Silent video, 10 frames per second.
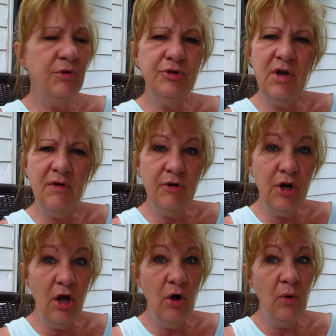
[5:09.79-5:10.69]
You never
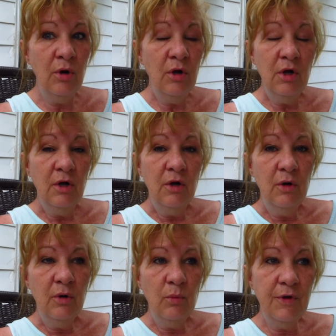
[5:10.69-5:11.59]
know
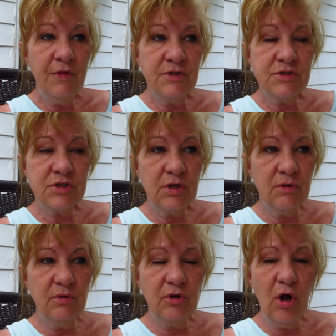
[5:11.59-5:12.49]
with this
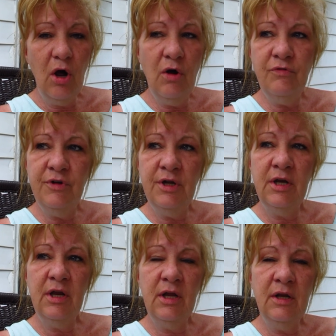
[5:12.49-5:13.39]

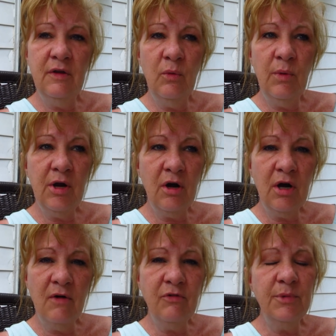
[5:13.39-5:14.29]
COVID and the way our
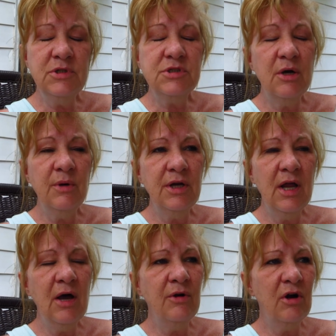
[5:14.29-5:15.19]
government's going
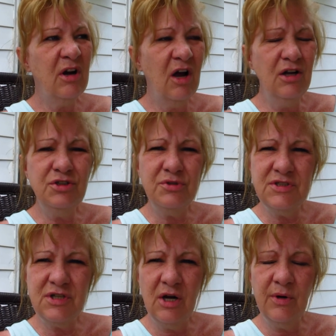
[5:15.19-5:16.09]
now and our
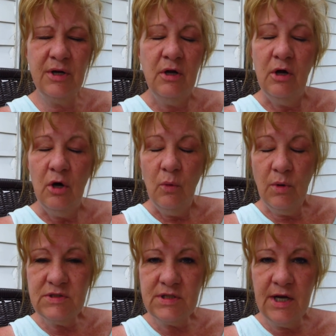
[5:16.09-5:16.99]
country's going,
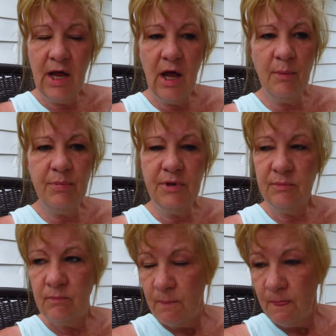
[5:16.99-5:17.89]
what's going to happen.